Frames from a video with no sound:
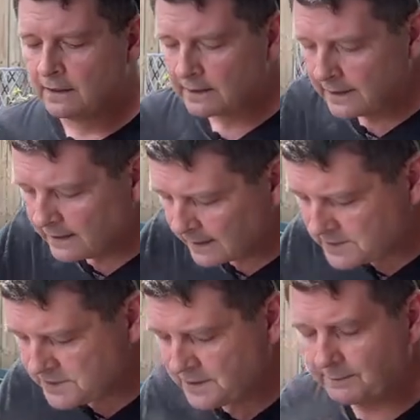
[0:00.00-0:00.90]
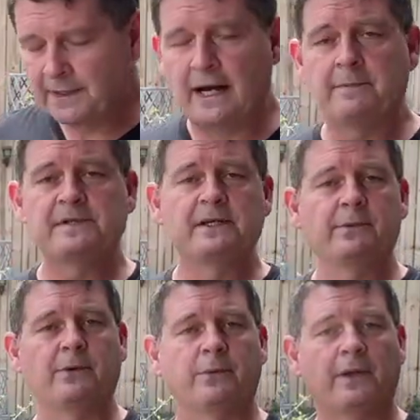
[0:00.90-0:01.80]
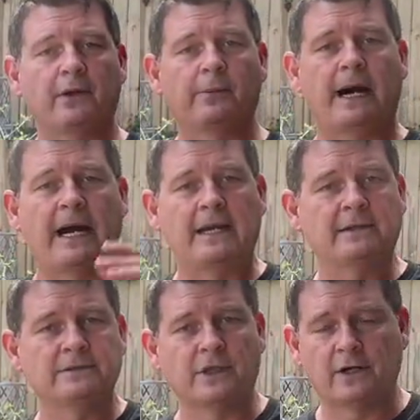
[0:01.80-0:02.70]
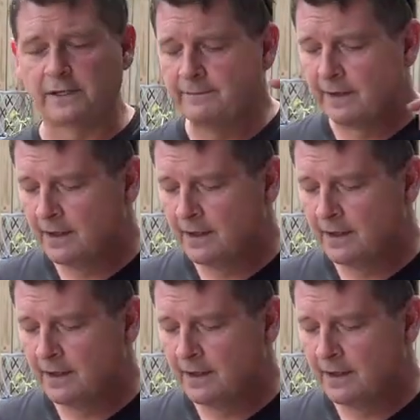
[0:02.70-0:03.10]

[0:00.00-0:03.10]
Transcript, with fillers: Okay, I just dumped the hops in. We're running a little behind, sorry.